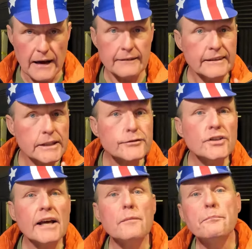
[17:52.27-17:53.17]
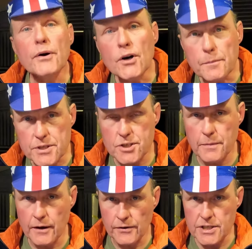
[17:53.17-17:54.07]
I think they've done that on purpose, to
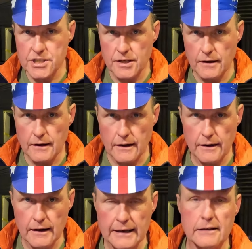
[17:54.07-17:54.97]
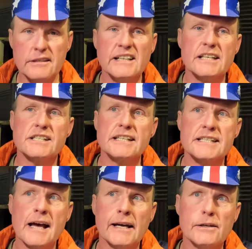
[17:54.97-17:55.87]
be honest, and I think it's
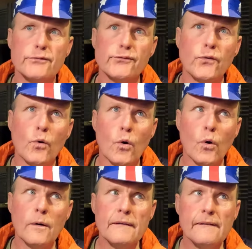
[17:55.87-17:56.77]
designed for